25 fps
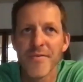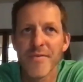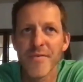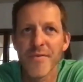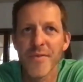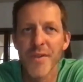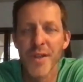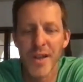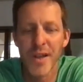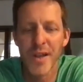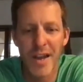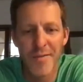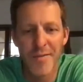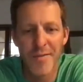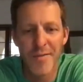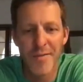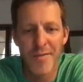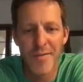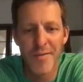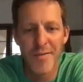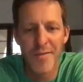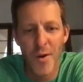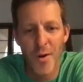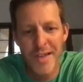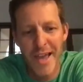feel like I've
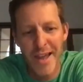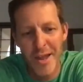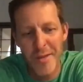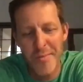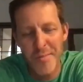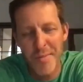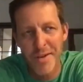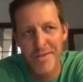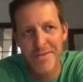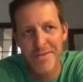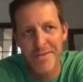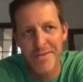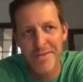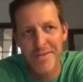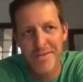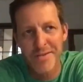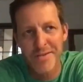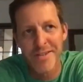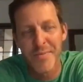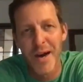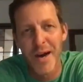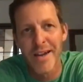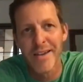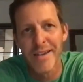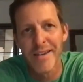always had a
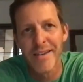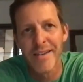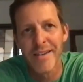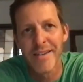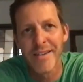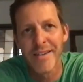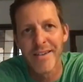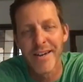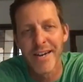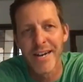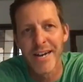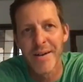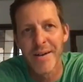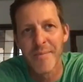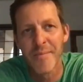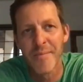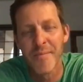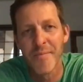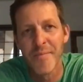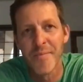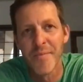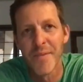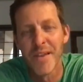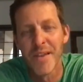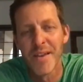business mind,
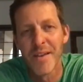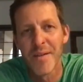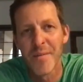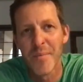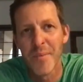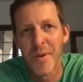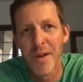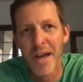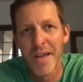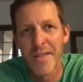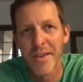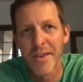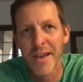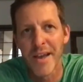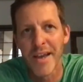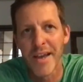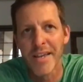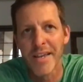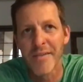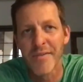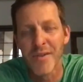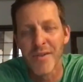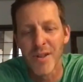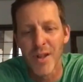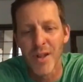but I think
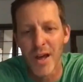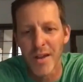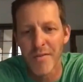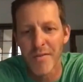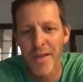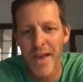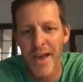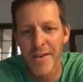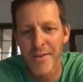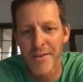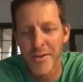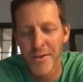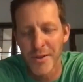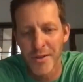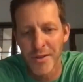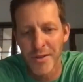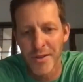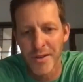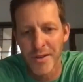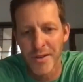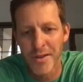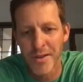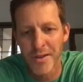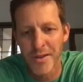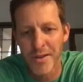I give a lot of that to
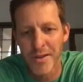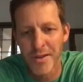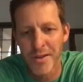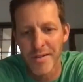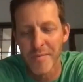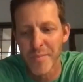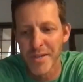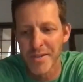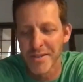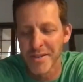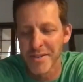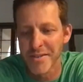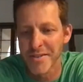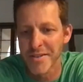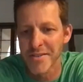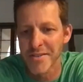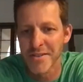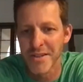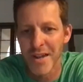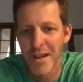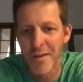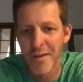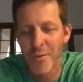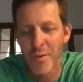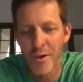the
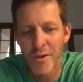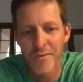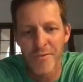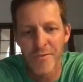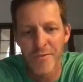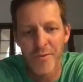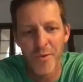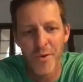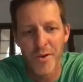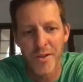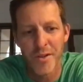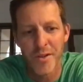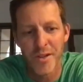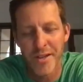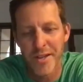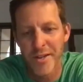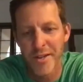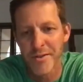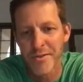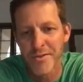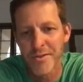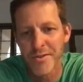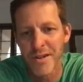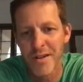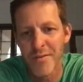businesses that I've worked for
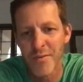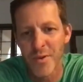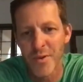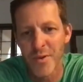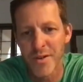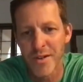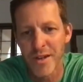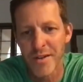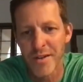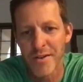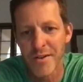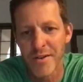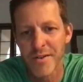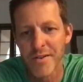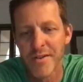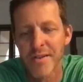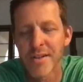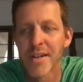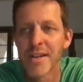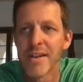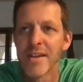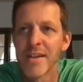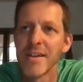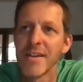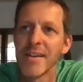and the leaders that I've worked
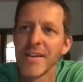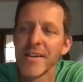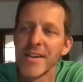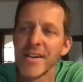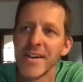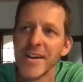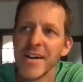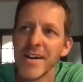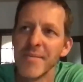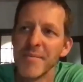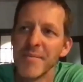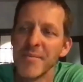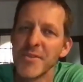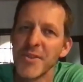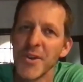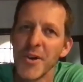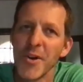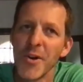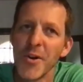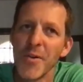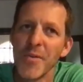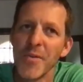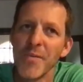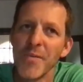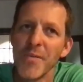under.
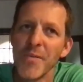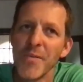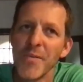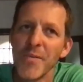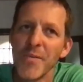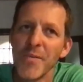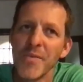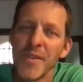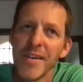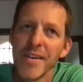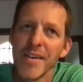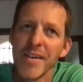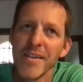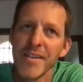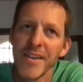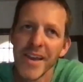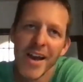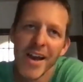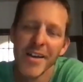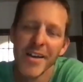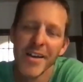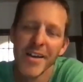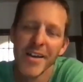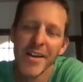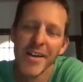So
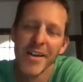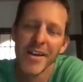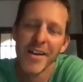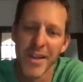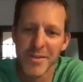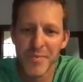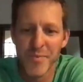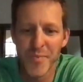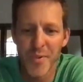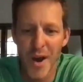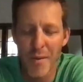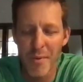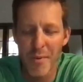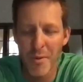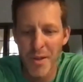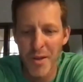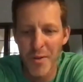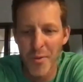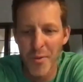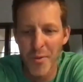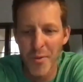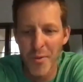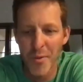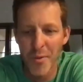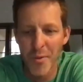yeah, that's
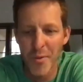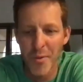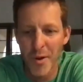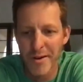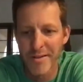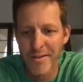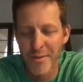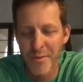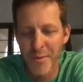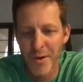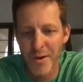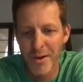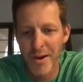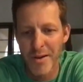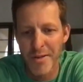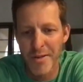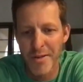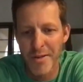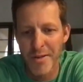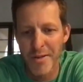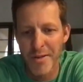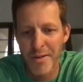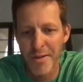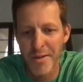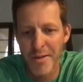probably
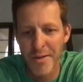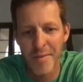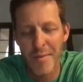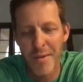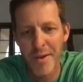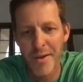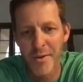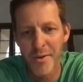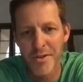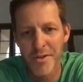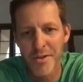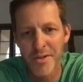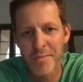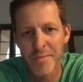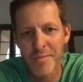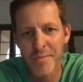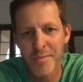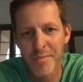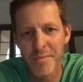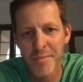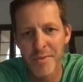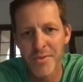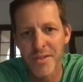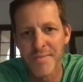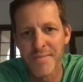where I think about my
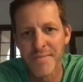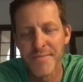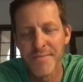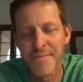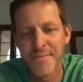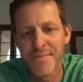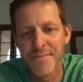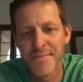mentorship mostly.